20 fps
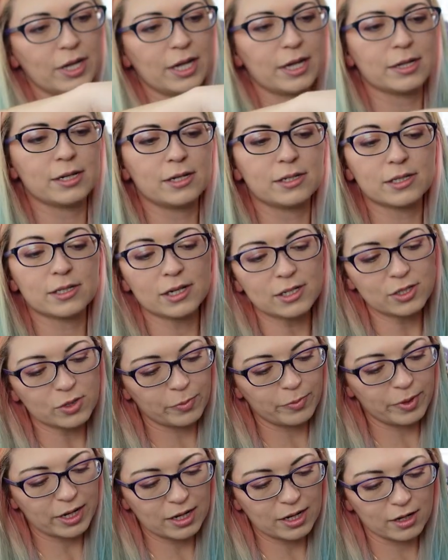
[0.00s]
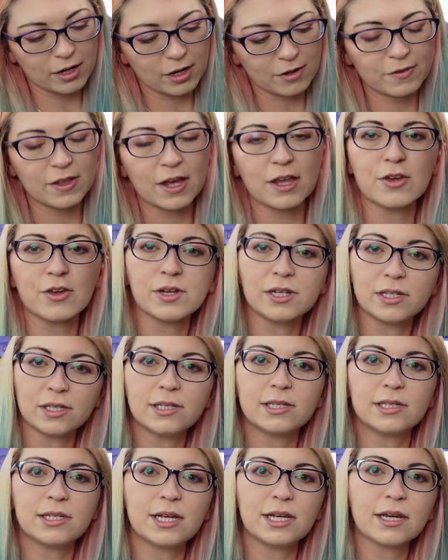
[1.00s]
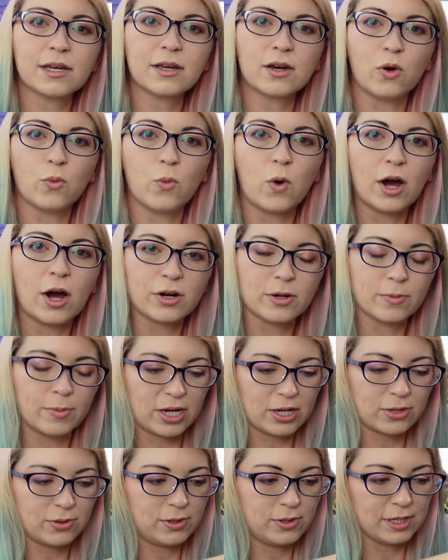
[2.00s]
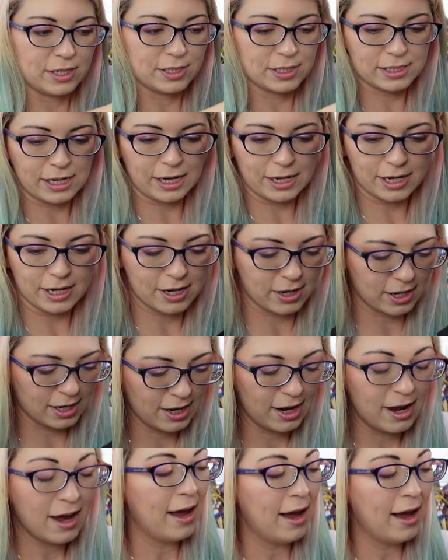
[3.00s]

and it's also big enough that you could stick a water bottle inside of here.